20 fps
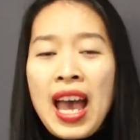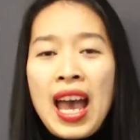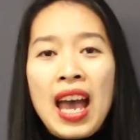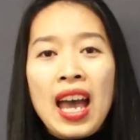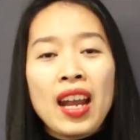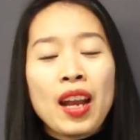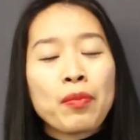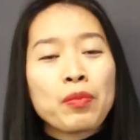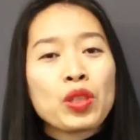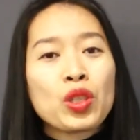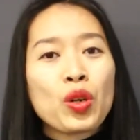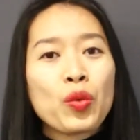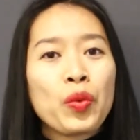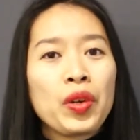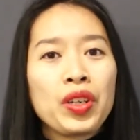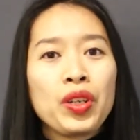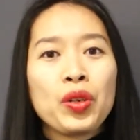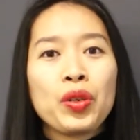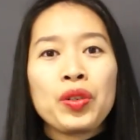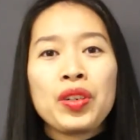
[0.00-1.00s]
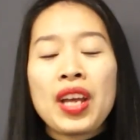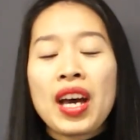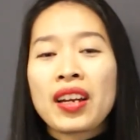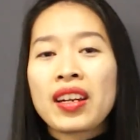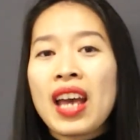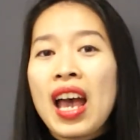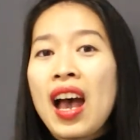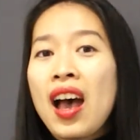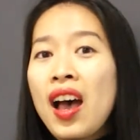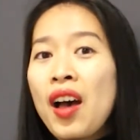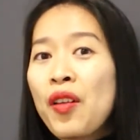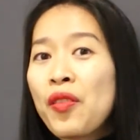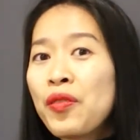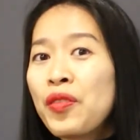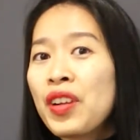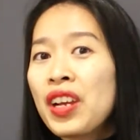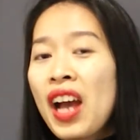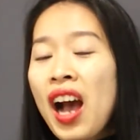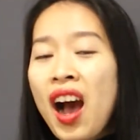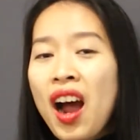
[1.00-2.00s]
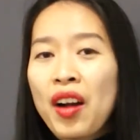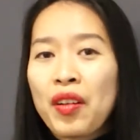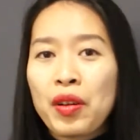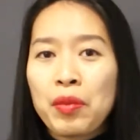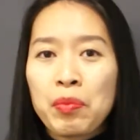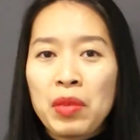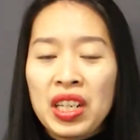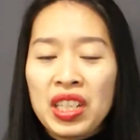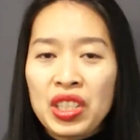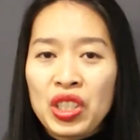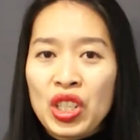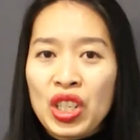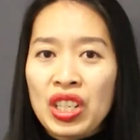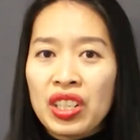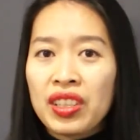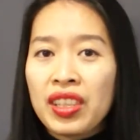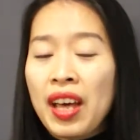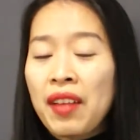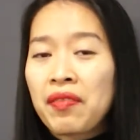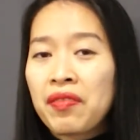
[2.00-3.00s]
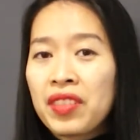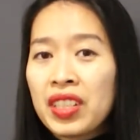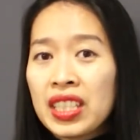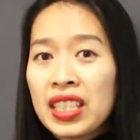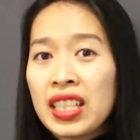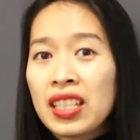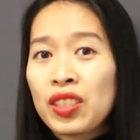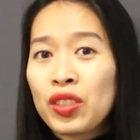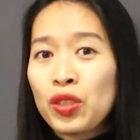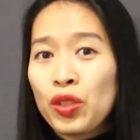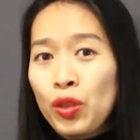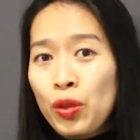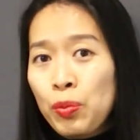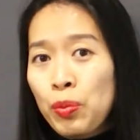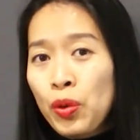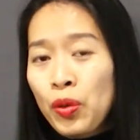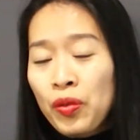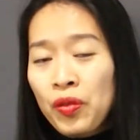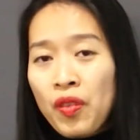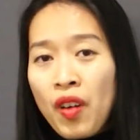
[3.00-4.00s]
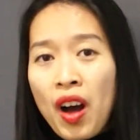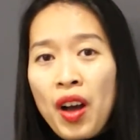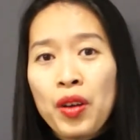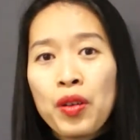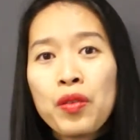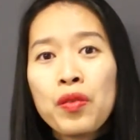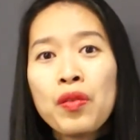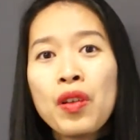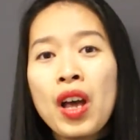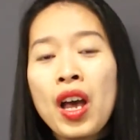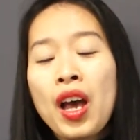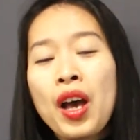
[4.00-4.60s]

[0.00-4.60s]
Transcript: And I'm sure with you that every hiring manager that visits your profile